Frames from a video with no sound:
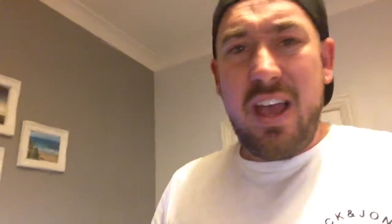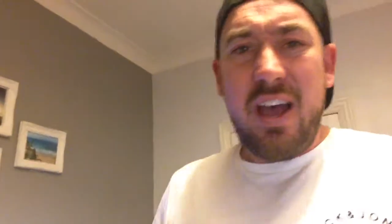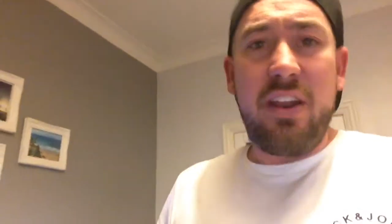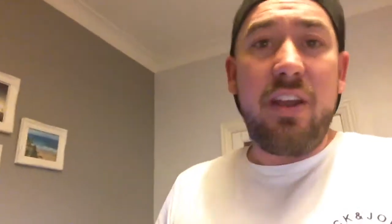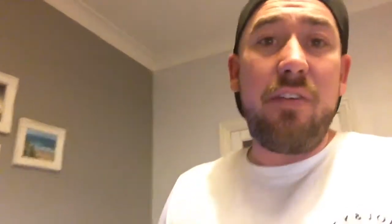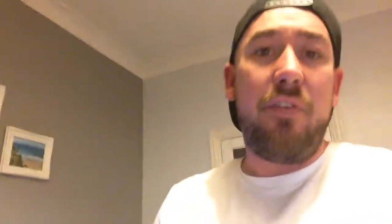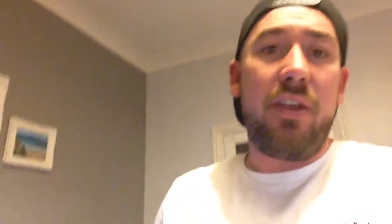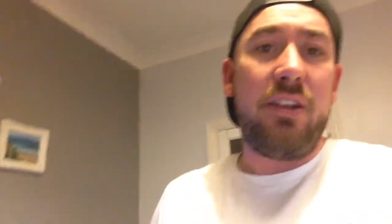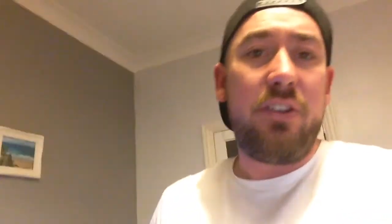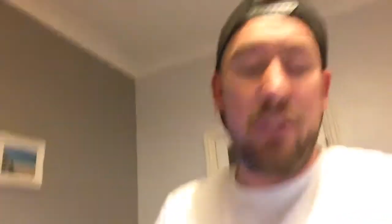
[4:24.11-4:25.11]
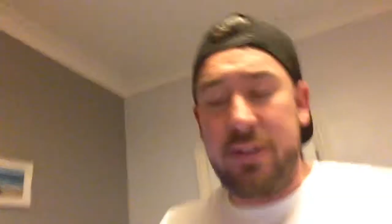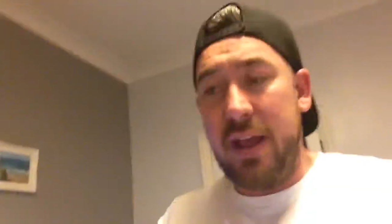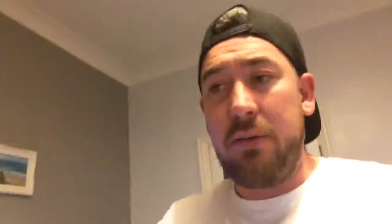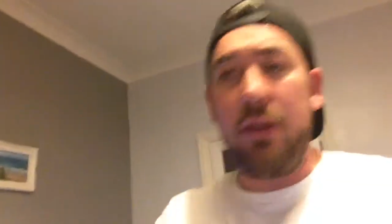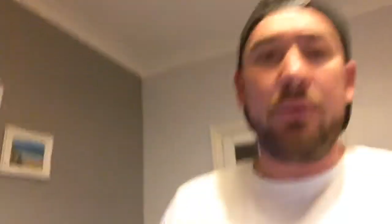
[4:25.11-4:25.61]
And another thing,
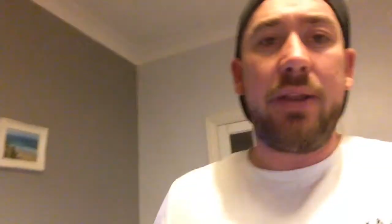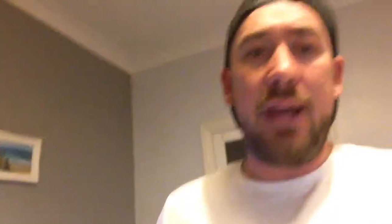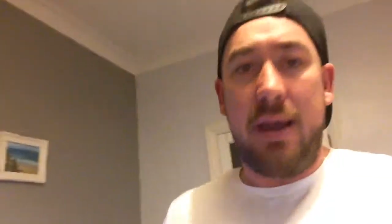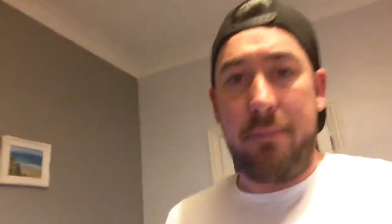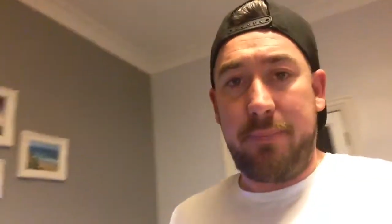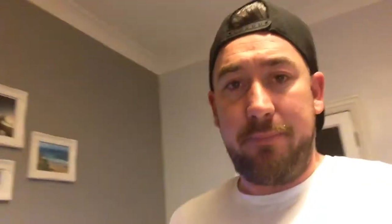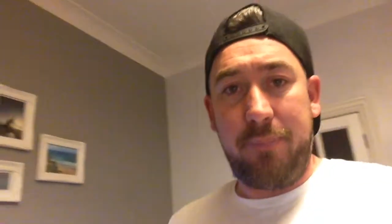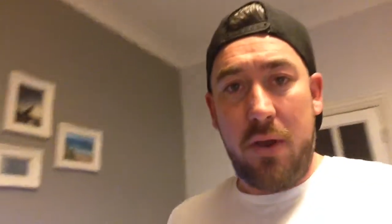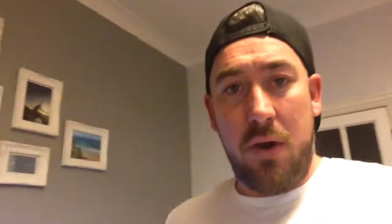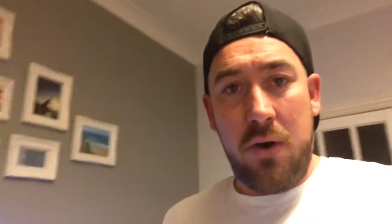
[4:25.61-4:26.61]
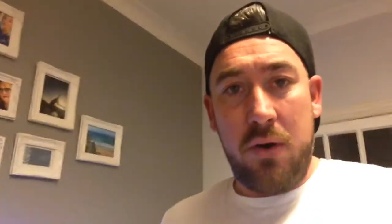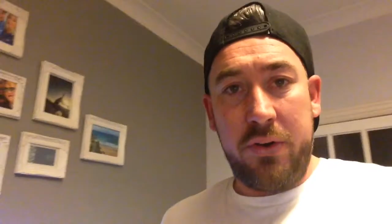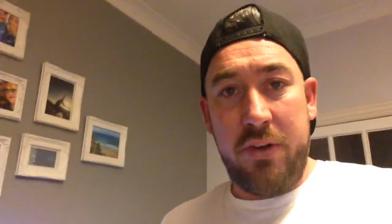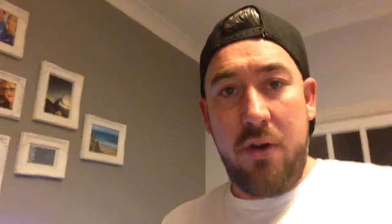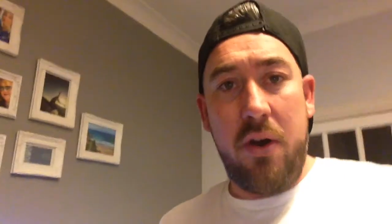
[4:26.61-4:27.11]
download an app
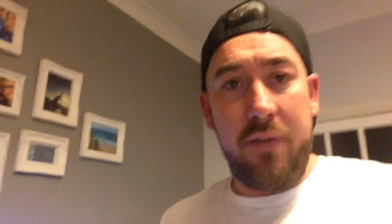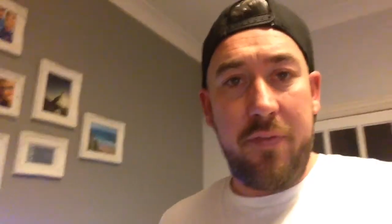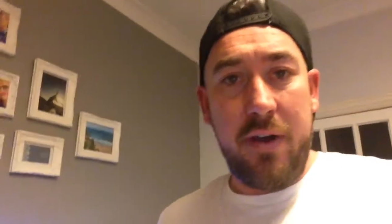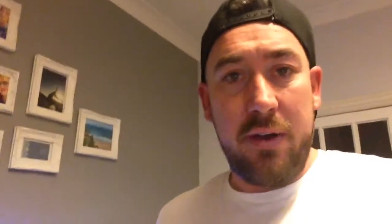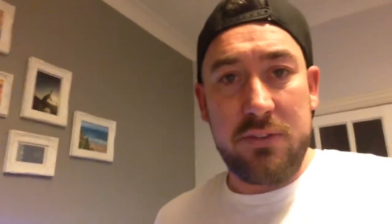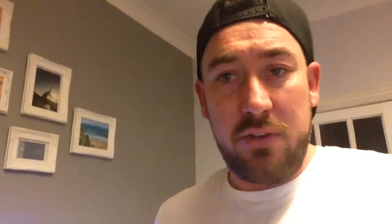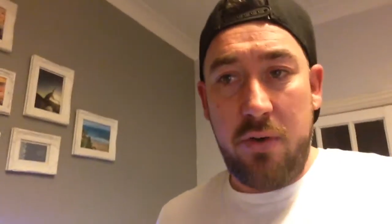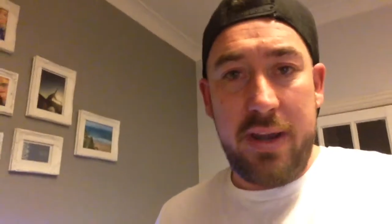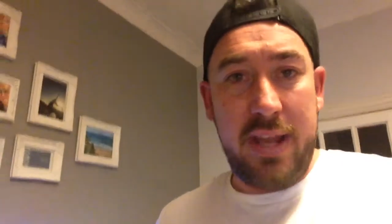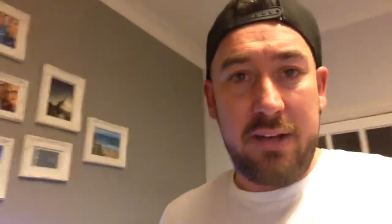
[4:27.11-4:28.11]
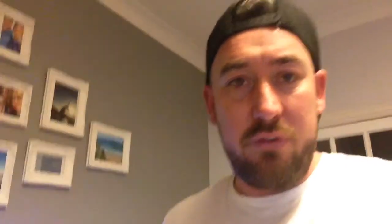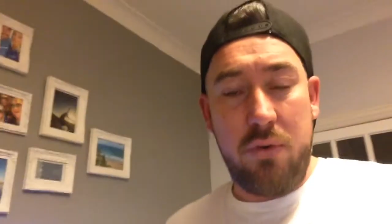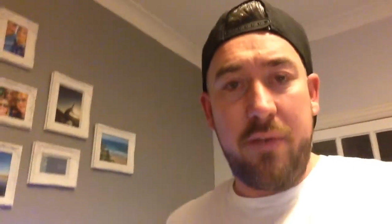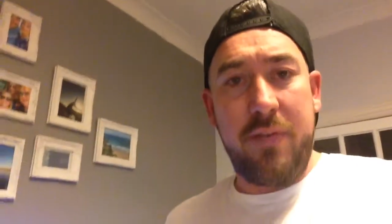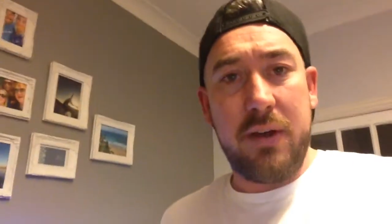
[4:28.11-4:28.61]
on your iPhones or any
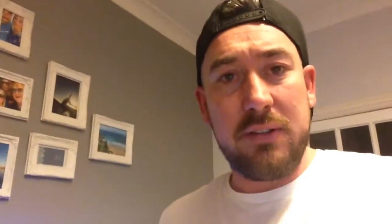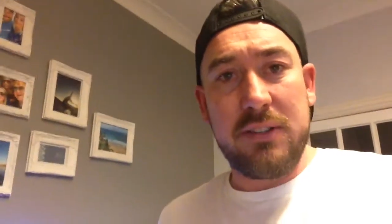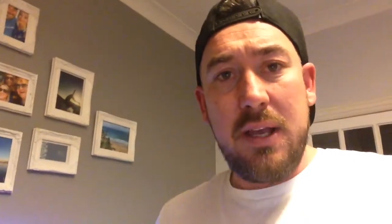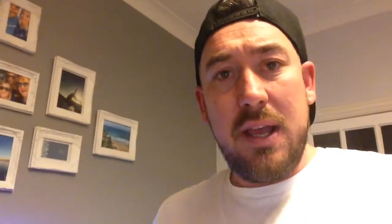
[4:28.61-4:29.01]
Android phones,